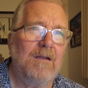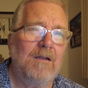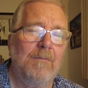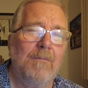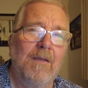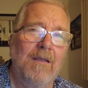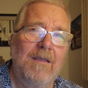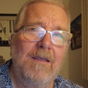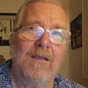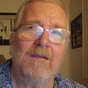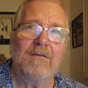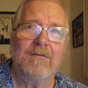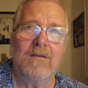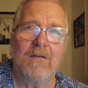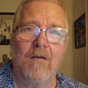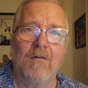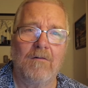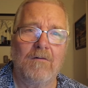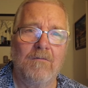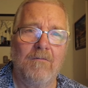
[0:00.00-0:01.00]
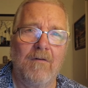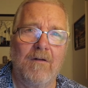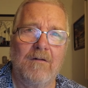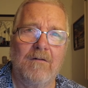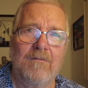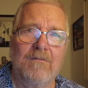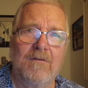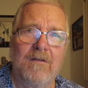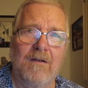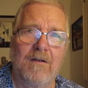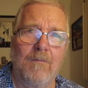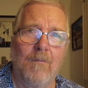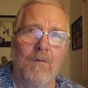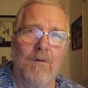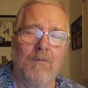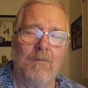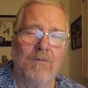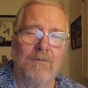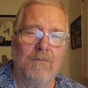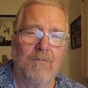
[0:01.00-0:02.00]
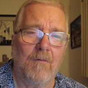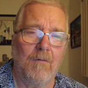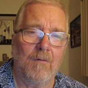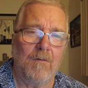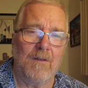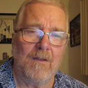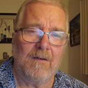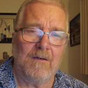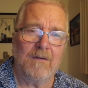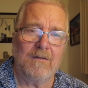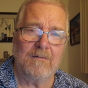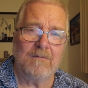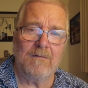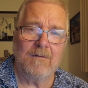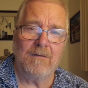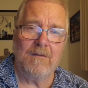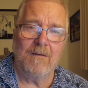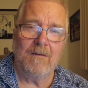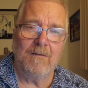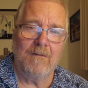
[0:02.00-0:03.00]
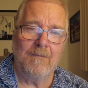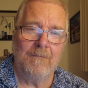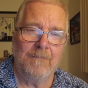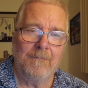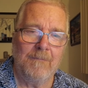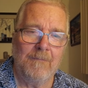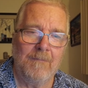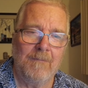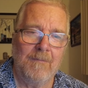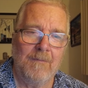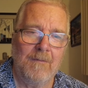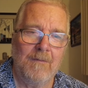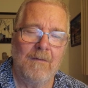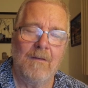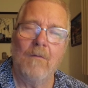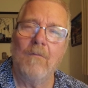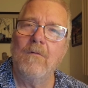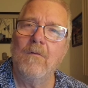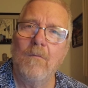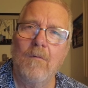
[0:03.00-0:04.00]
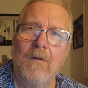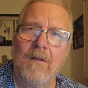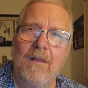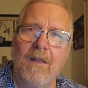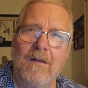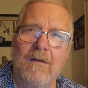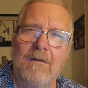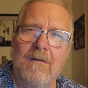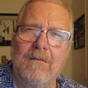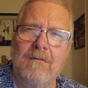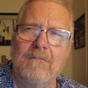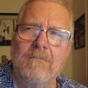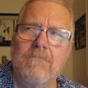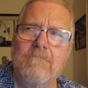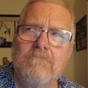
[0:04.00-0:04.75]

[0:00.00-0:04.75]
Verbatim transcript: In my case, the art directors that I work with are all ladies. Wonder why that is.